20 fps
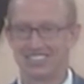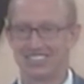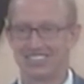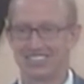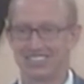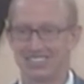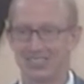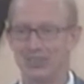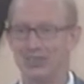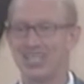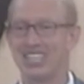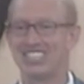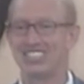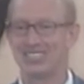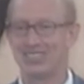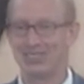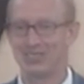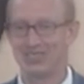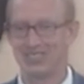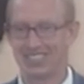who hit
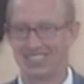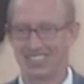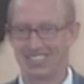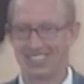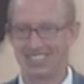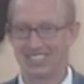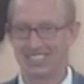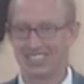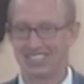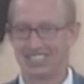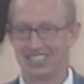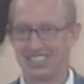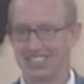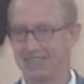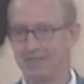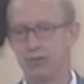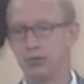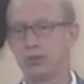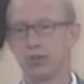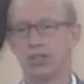you?" And if
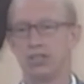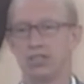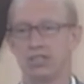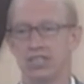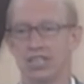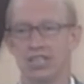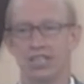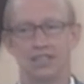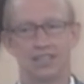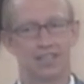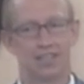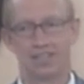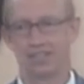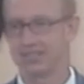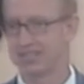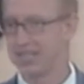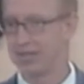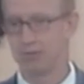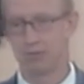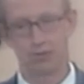you couldn't get it, then they'll
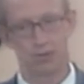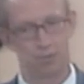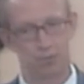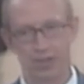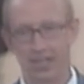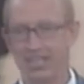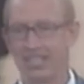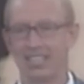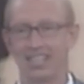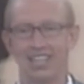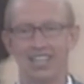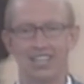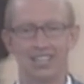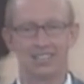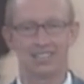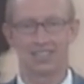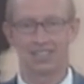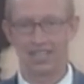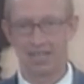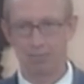say, "We're going to play again."
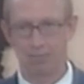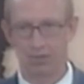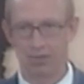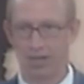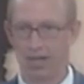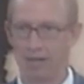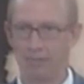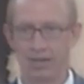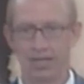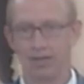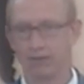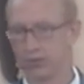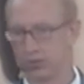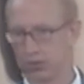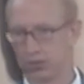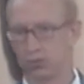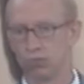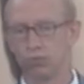And they put, I mean, it was just